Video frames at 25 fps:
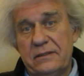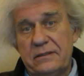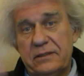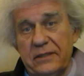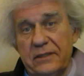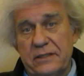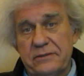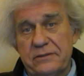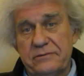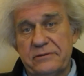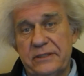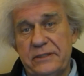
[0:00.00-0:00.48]

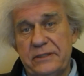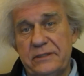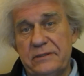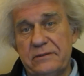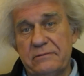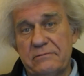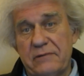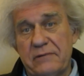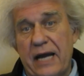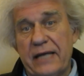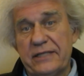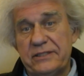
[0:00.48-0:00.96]
country
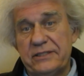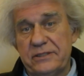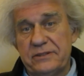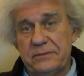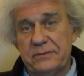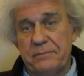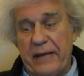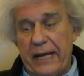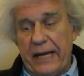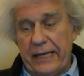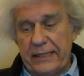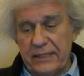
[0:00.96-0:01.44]
rises
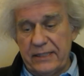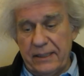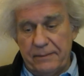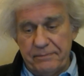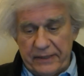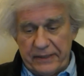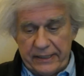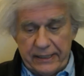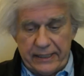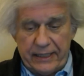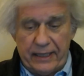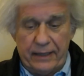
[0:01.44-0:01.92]
back up
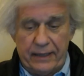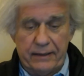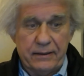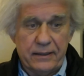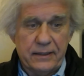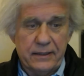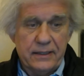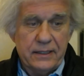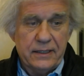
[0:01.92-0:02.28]
again.